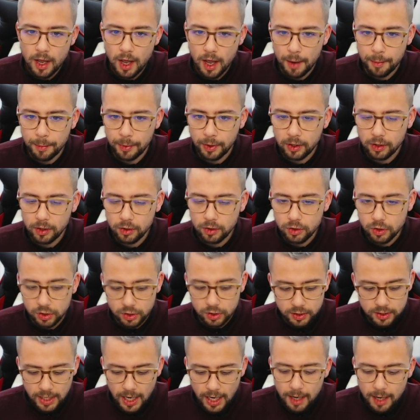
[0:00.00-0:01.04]
And we're going to
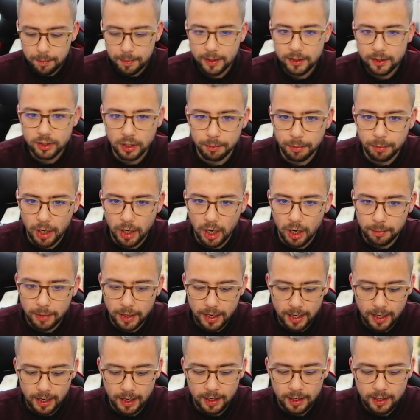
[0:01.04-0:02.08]
just type into the bottom
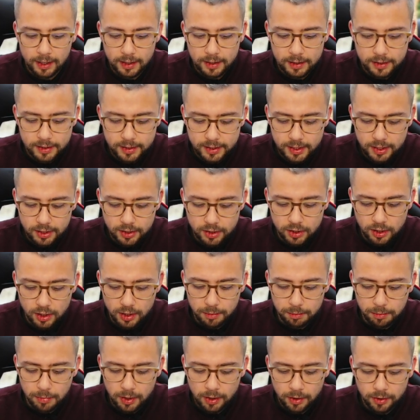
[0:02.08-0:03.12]
here
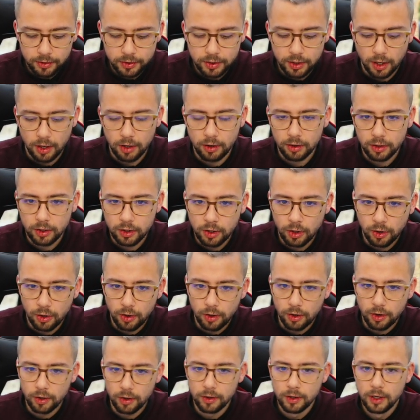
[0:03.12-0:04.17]

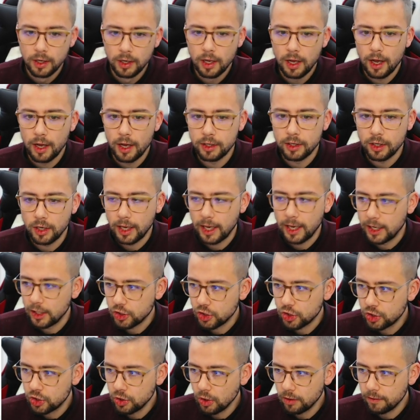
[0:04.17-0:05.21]
system.core, and it
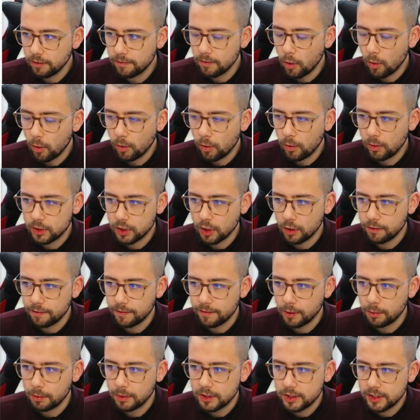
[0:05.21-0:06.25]
should
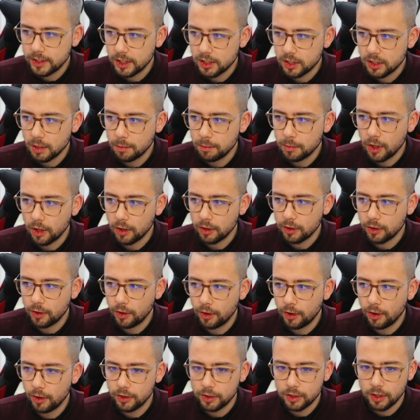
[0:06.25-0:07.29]
autofill with
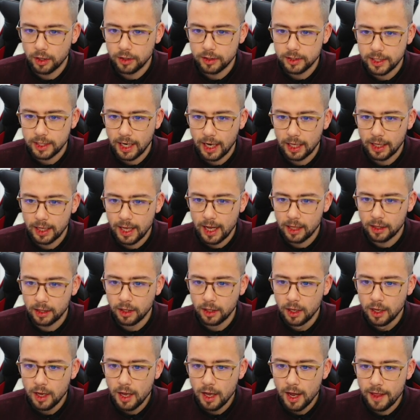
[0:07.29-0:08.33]

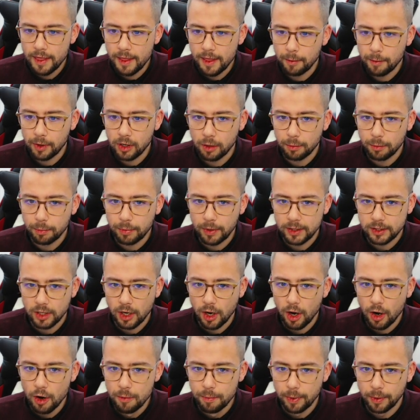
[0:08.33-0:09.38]
system.core.dll, and then we're going to press
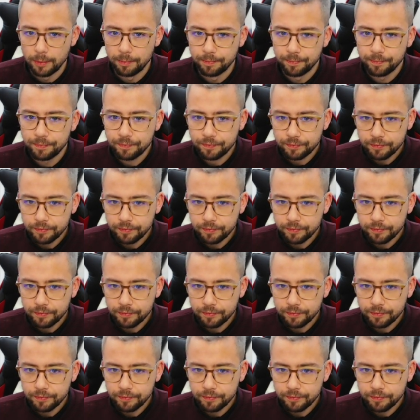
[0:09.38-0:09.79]
open.